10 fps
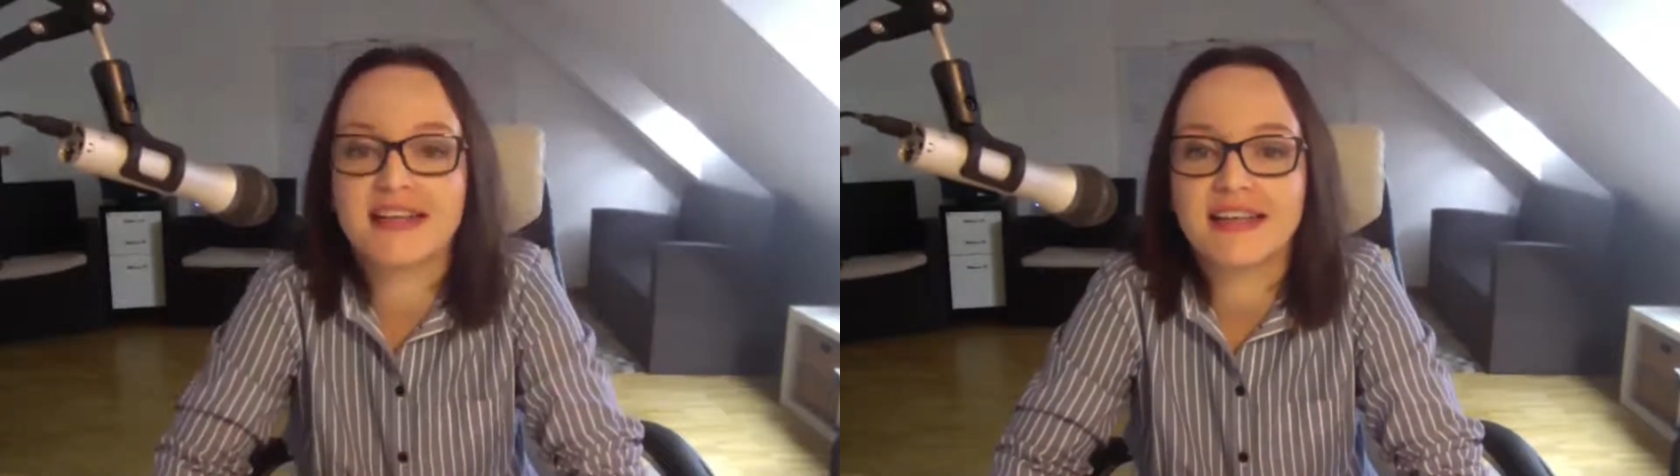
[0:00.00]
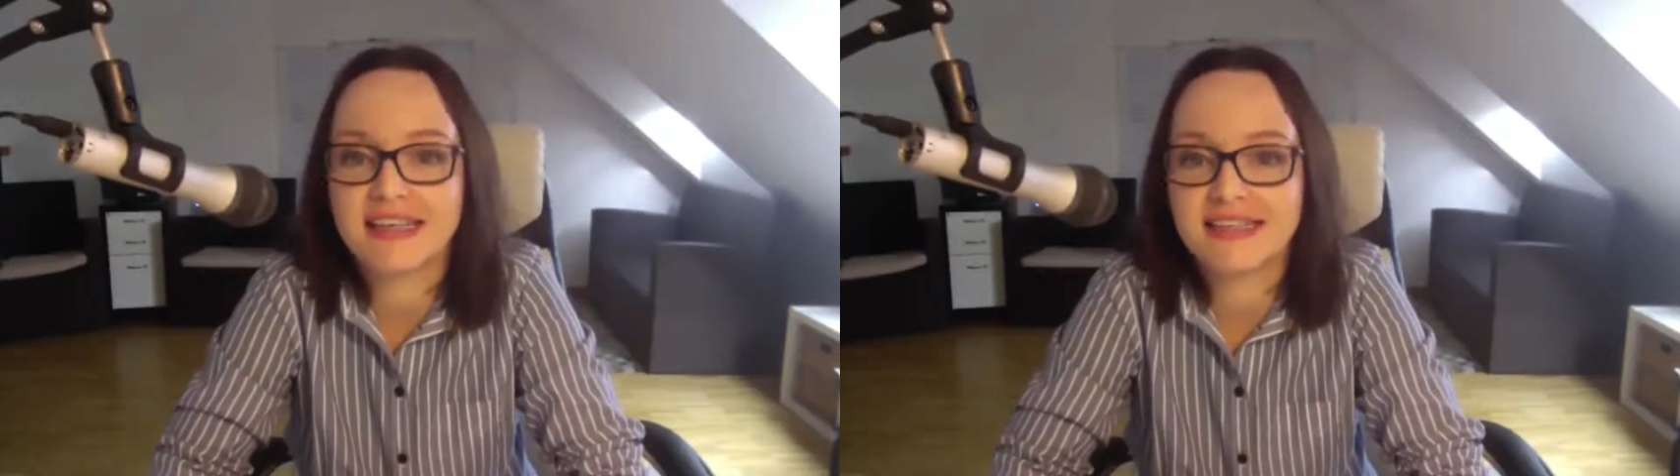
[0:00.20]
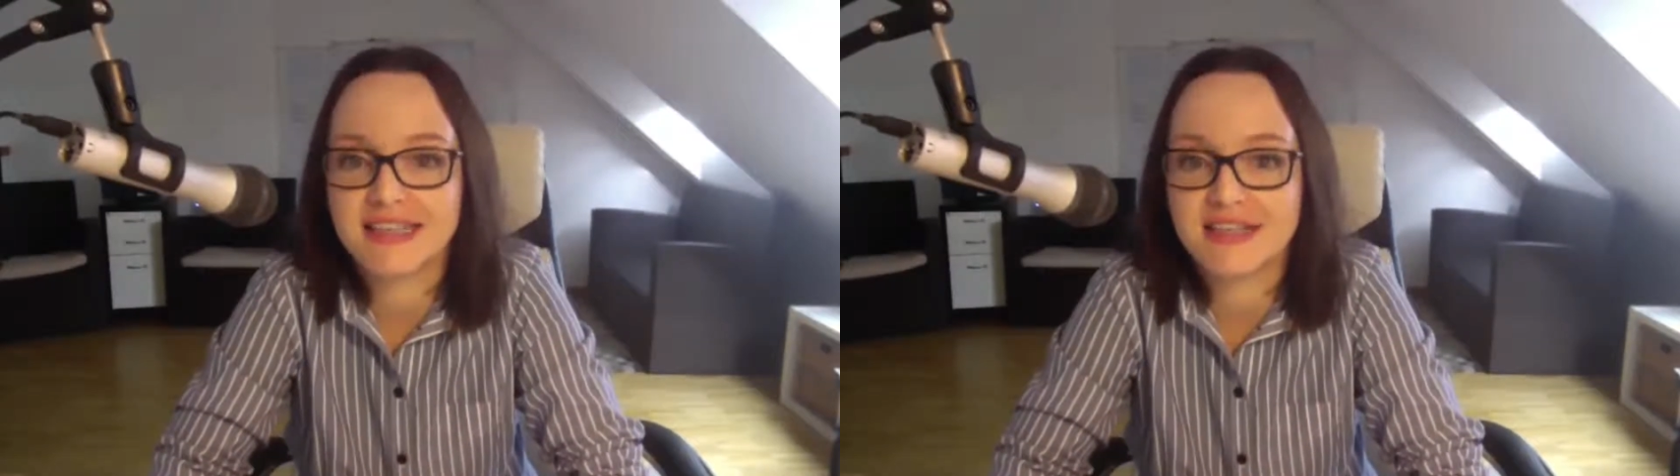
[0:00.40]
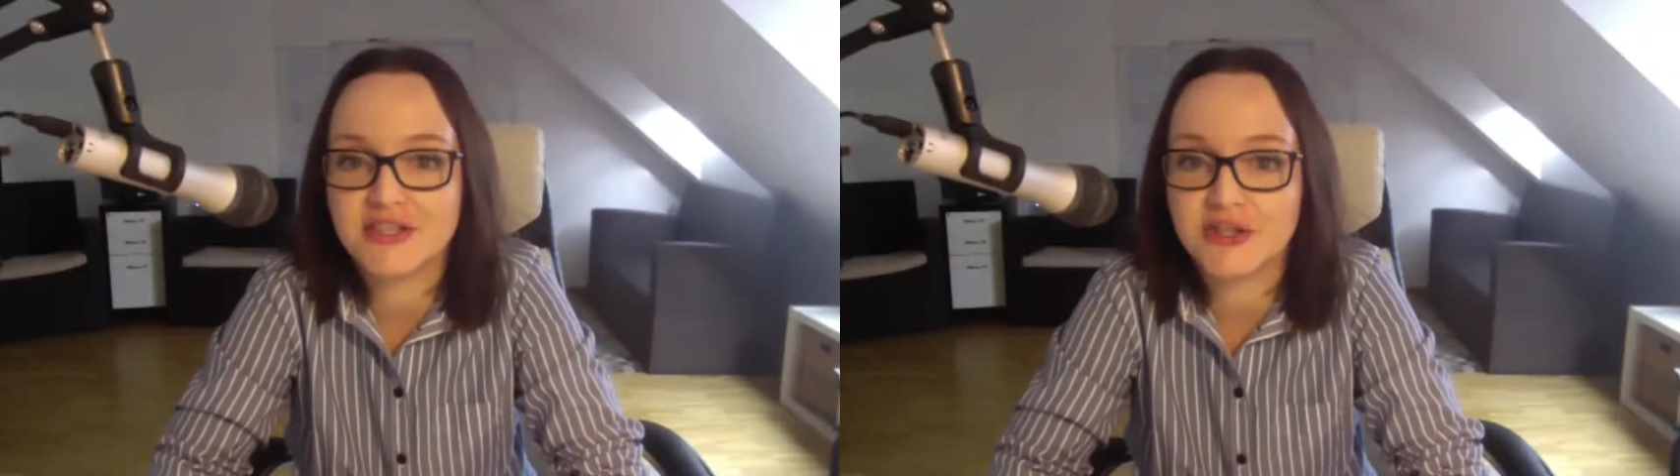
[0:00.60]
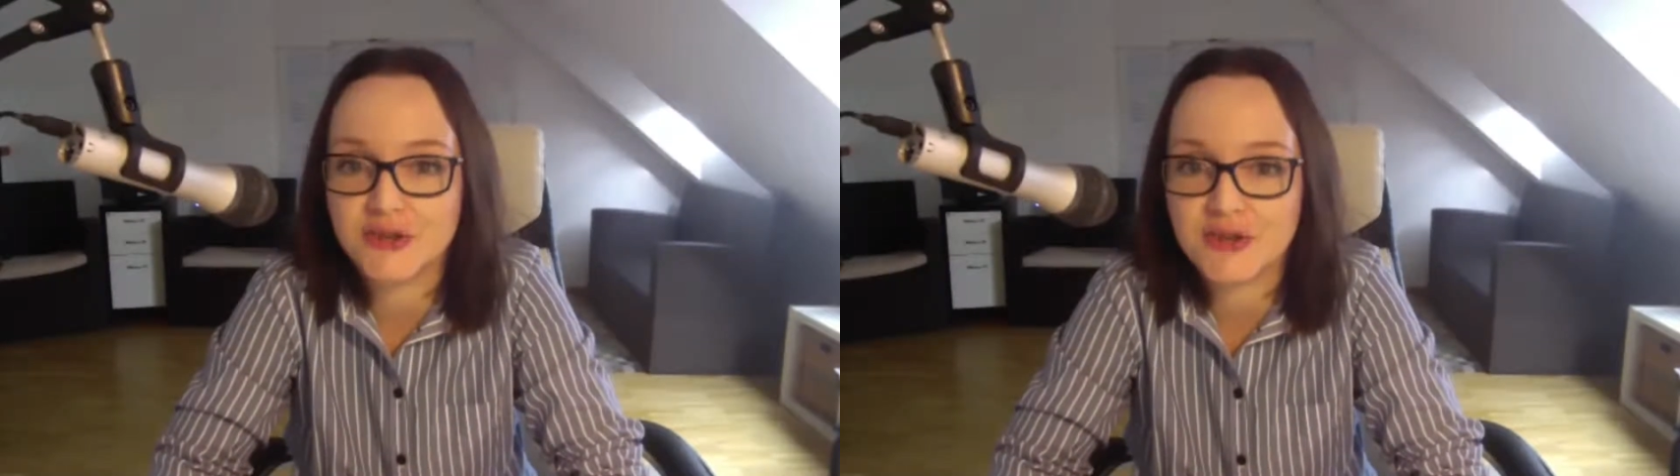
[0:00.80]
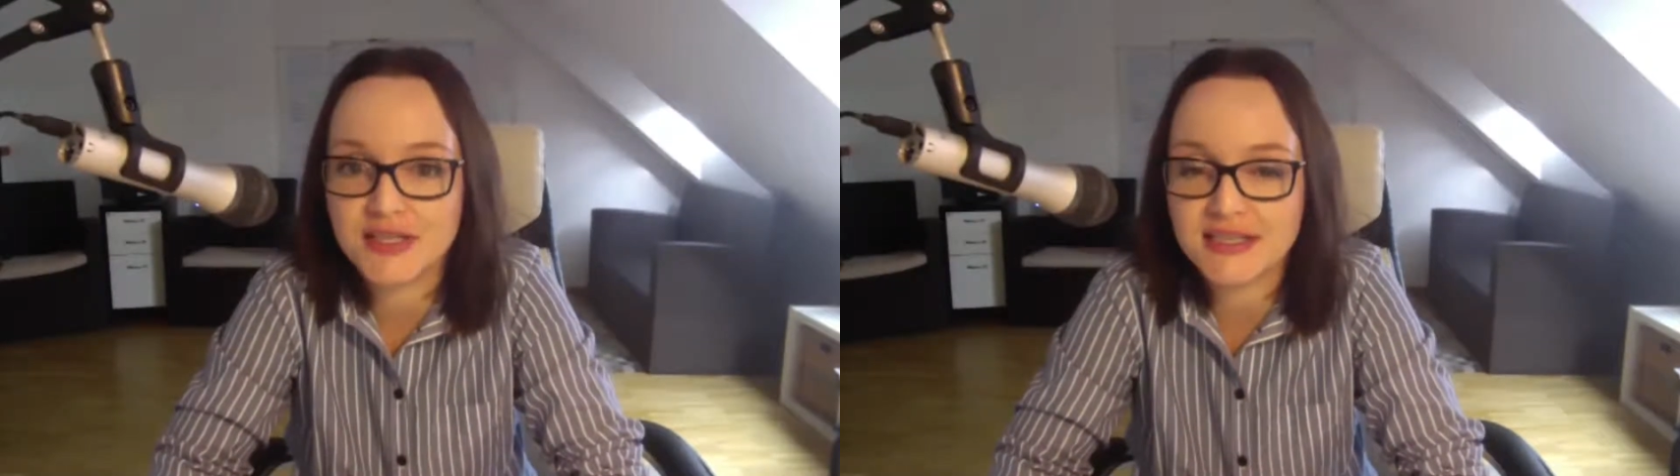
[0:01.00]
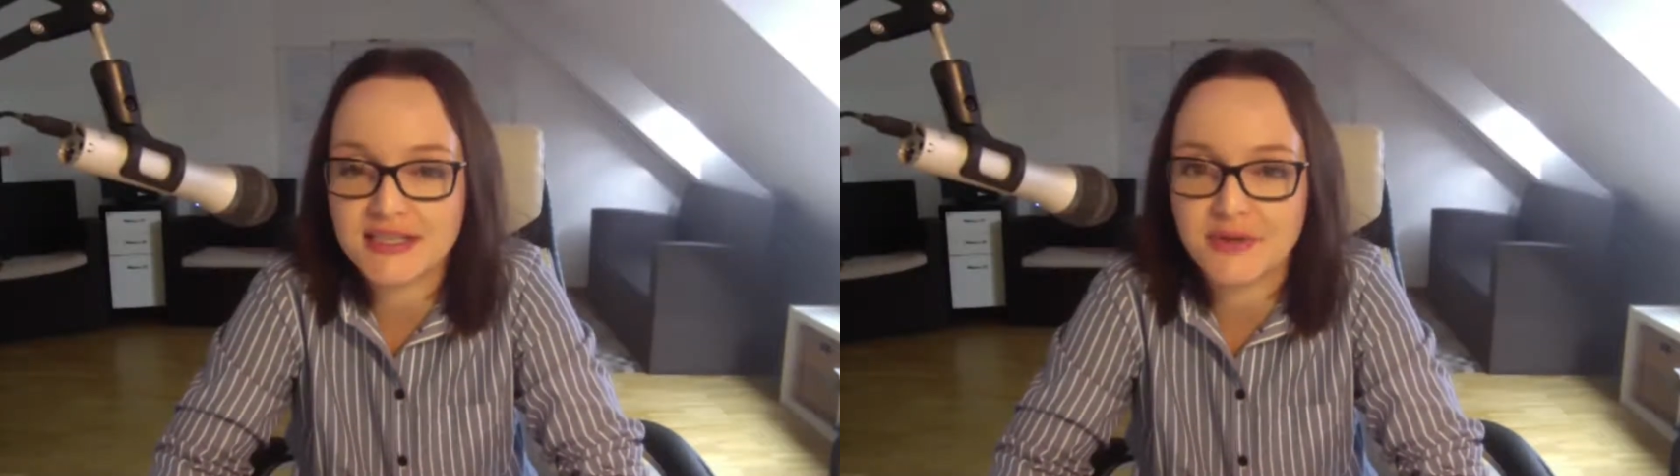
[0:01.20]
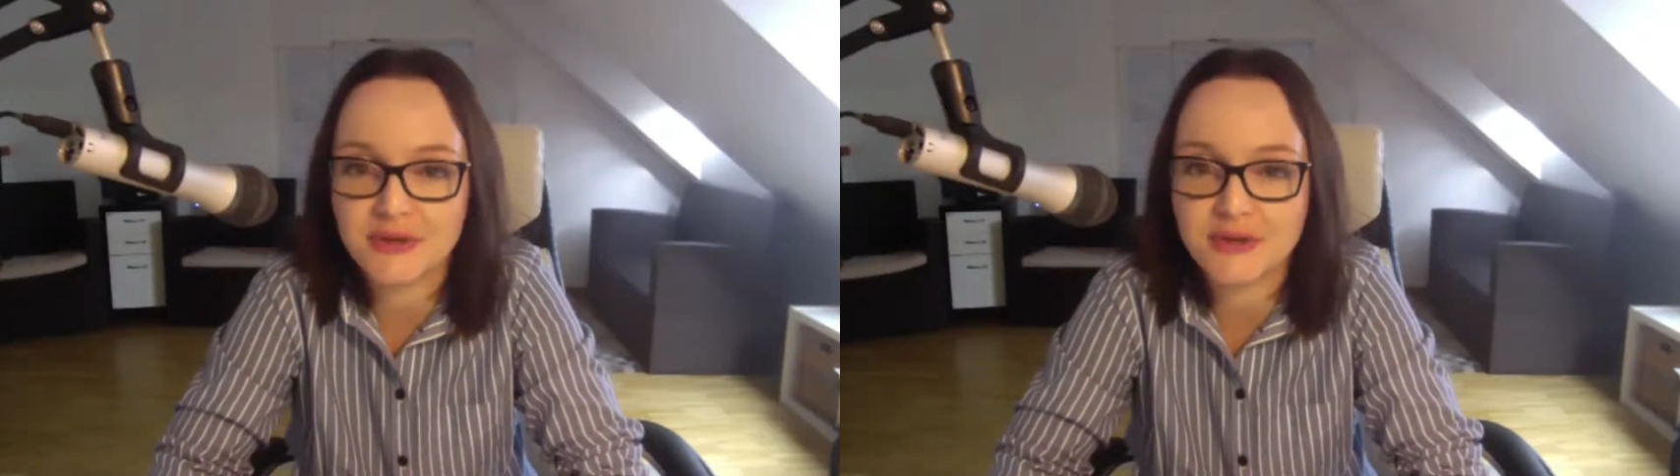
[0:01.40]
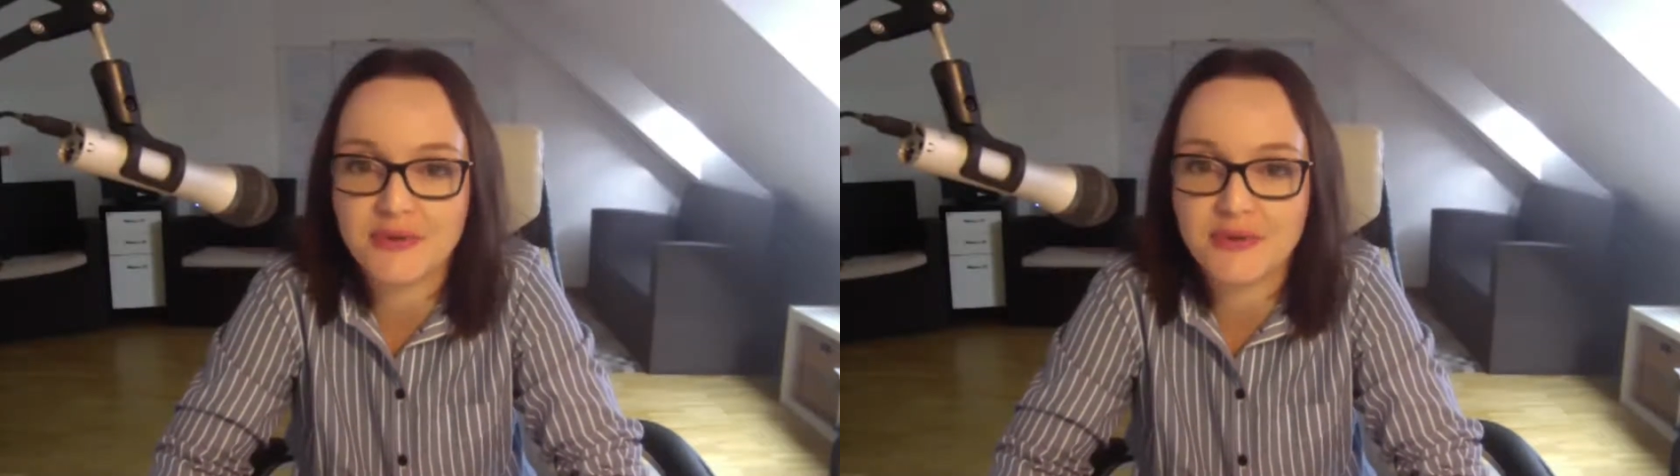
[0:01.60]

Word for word: case study students, so we don't